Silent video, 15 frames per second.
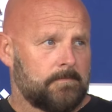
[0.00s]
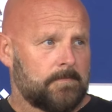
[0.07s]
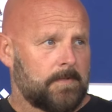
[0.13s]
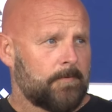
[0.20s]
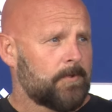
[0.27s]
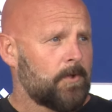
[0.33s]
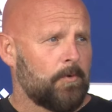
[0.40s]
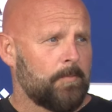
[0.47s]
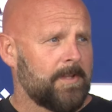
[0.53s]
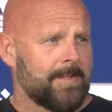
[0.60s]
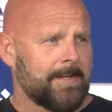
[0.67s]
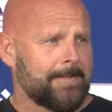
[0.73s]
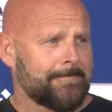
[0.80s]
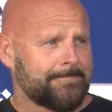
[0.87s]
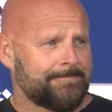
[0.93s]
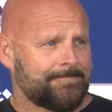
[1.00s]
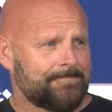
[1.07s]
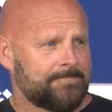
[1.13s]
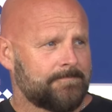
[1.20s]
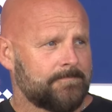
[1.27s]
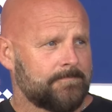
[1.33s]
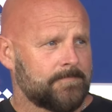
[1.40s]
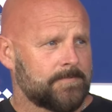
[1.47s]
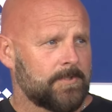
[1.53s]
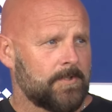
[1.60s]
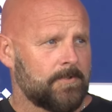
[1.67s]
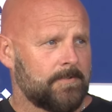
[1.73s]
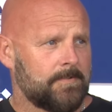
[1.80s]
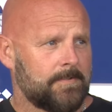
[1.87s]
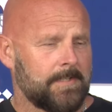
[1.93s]
Never told me that.
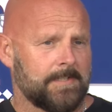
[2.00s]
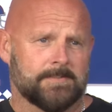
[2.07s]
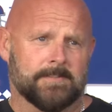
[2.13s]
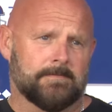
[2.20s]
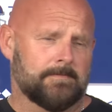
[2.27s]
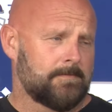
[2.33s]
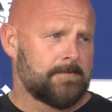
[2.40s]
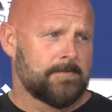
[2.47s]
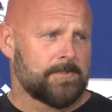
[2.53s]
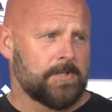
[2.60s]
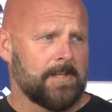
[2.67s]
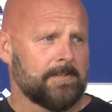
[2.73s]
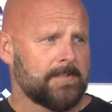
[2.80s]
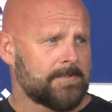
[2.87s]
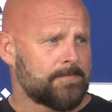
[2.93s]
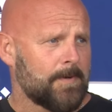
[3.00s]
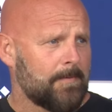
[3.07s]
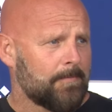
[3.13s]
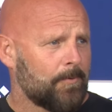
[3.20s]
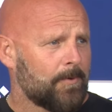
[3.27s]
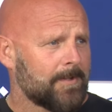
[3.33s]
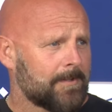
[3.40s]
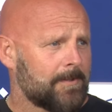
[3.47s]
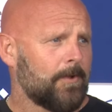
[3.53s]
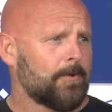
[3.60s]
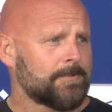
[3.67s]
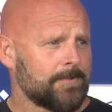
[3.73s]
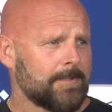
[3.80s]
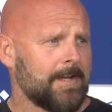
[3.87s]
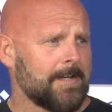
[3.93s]
So Jalen is probably one of the
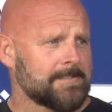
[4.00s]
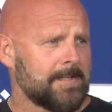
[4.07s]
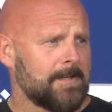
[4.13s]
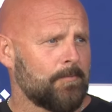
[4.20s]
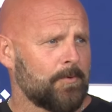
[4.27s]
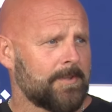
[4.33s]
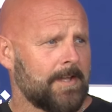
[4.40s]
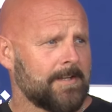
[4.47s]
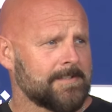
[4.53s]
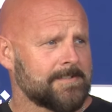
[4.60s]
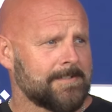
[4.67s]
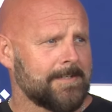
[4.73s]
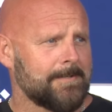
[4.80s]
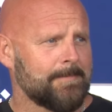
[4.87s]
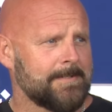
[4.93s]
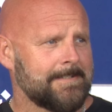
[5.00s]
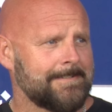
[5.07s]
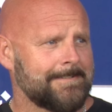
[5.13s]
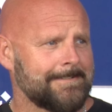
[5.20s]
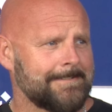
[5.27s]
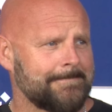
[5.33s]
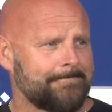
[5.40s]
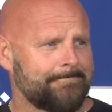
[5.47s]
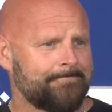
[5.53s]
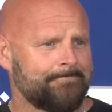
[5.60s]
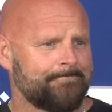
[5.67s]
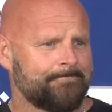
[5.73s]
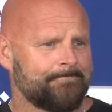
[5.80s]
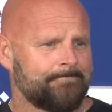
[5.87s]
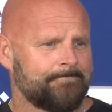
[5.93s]
closer guys I am with on this team.
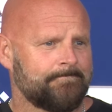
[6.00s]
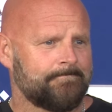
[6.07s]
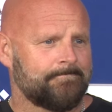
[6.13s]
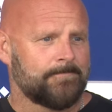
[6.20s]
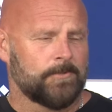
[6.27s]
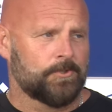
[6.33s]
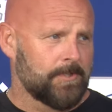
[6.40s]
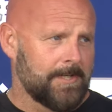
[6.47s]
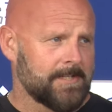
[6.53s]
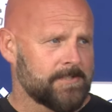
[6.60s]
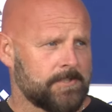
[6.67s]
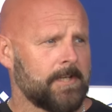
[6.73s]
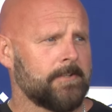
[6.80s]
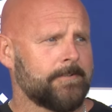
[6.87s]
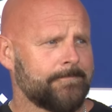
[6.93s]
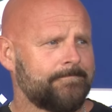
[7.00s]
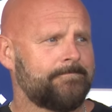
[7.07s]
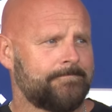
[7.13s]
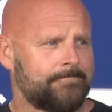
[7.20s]
You should ask Jalen.